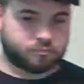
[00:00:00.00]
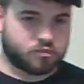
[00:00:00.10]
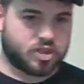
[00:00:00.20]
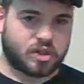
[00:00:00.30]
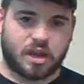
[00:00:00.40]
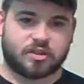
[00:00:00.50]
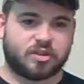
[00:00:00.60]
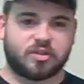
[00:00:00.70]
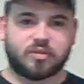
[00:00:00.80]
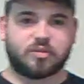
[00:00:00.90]
Sights,
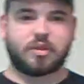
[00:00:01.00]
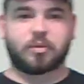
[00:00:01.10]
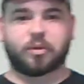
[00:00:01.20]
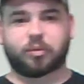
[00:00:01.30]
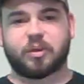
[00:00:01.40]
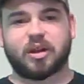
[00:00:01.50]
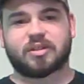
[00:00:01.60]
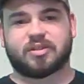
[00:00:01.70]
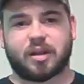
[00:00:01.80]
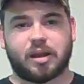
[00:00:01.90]
just your typical
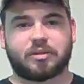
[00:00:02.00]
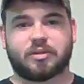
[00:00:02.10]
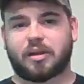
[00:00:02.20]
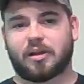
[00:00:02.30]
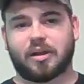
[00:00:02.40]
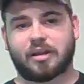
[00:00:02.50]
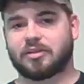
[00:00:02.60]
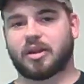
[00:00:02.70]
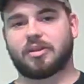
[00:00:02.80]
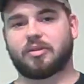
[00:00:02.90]
3-dot sights. They're not night
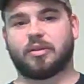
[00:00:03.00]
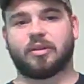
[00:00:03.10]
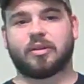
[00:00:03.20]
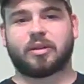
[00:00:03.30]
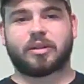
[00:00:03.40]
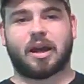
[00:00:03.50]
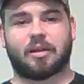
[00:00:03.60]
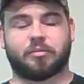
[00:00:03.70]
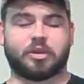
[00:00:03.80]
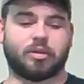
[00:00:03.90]
sights or anything like
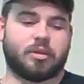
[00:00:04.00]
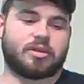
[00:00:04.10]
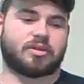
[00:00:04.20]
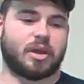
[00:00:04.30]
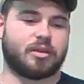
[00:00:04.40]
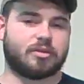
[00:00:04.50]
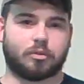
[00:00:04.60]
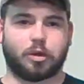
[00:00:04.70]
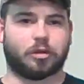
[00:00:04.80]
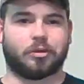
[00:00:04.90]
that, but they're nice sights.
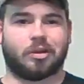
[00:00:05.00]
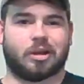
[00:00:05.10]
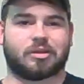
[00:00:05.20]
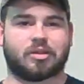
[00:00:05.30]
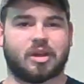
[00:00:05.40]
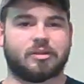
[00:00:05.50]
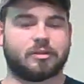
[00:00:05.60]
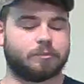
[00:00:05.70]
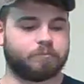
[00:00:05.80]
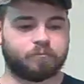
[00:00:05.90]
They're better than Glock
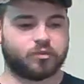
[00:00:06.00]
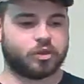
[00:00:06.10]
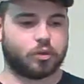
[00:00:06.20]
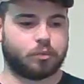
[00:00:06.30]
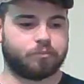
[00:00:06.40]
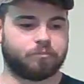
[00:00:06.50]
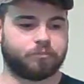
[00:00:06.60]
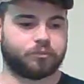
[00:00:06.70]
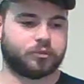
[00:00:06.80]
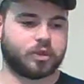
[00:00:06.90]
sights. So
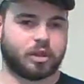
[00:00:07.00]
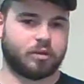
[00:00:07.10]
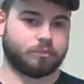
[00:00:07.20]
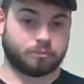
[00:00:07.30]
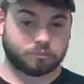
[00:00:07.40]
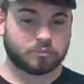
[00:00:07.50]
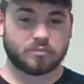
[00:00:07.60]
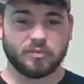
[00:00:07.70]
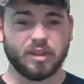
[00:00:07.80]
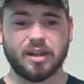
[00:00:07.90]
I
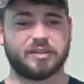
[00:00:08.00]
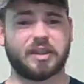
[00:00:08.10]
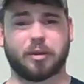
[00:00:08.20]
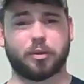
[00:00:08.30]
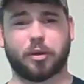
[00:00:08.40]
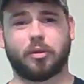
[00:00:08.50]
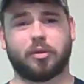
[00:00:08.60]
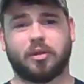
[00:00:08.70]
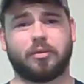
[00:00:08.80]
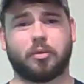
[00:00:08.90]
say that with all the
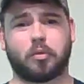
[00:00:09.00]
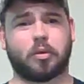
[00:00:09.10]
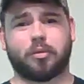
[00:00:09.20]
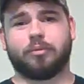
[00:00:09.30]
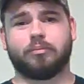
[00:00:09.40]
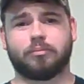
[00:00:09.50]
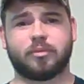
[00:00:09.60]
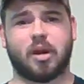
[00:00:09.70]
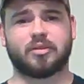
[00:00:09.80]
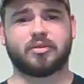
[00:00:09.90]
love in the world,
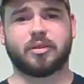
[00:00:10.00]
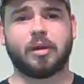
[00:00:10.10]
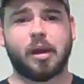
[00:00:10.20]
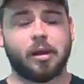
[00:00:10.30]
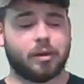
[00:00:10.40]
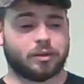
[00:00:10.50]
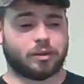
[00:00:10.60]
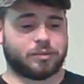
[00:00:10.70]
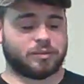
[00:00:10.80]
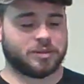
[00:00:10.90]
honestly.
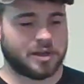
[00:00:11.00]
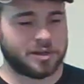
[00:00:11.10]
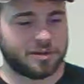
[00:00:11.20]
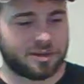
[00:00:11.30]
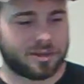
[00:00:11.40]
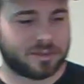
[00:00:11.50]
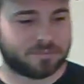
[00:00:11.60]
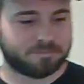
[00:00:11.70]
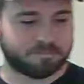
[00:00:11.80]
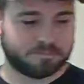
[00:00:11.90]

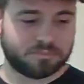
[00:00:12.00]
One